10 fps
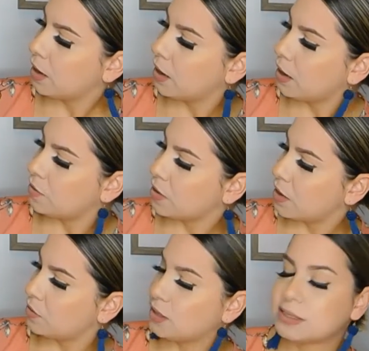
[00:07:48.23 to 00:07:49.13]
And
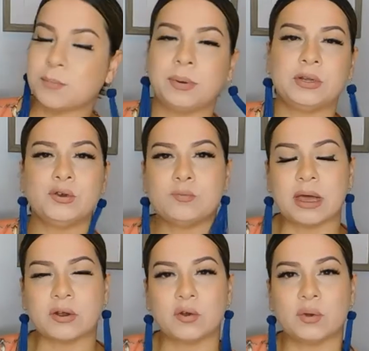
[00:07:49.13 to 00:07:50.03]
then this blue
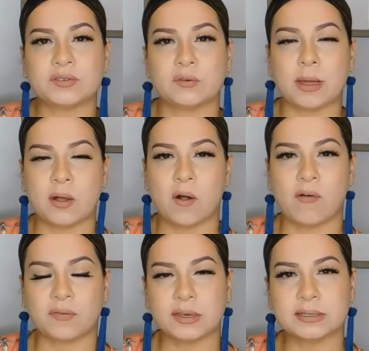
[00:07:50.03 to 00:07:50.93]
metal was for my
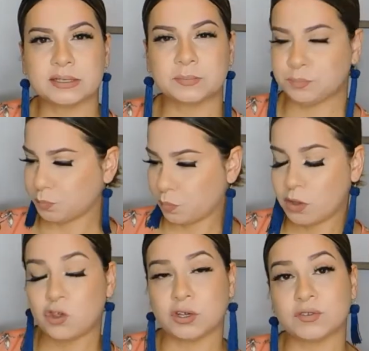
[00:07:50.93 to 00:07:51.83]
office,
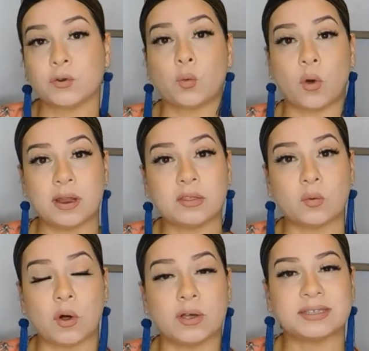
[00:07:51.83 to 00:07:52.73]
just for one of the
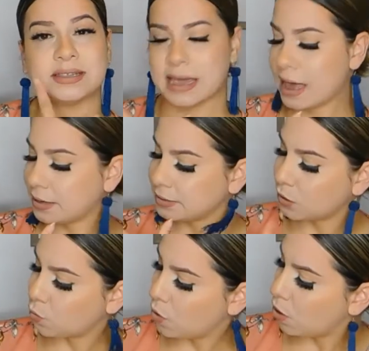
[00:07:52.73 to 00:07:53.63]
walls, the
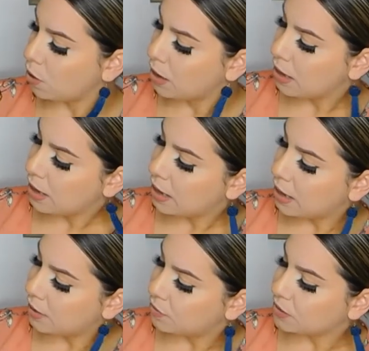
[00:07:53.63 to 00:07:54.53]
accent wall.
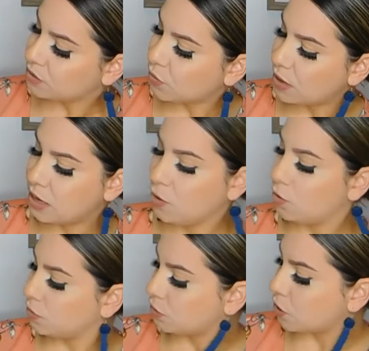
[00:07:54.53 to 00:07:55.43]
And this right
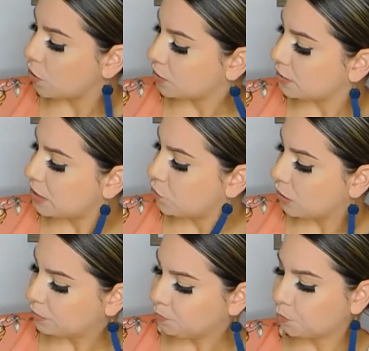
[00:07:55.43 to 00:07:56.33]
here, Dark
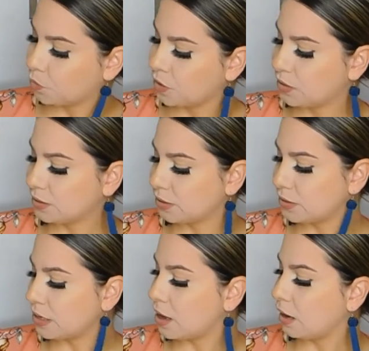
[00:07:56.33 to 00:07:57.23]
Secret, this is the
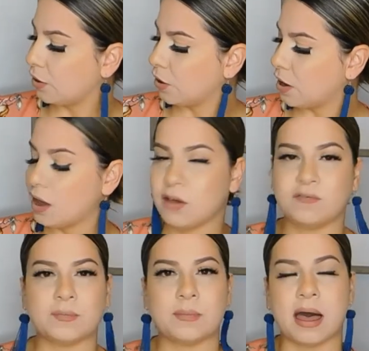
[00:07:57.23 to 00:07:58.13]
color
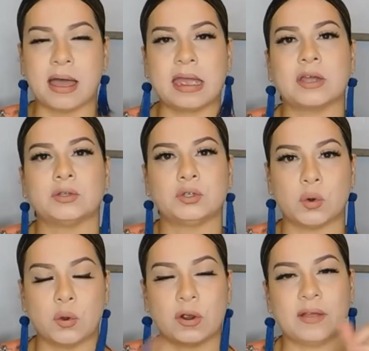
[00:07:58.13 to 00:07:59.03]
of my
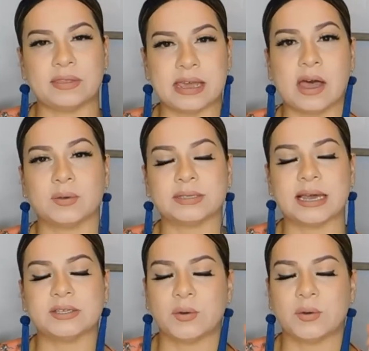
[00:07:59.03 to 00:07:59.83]
door on the outside. So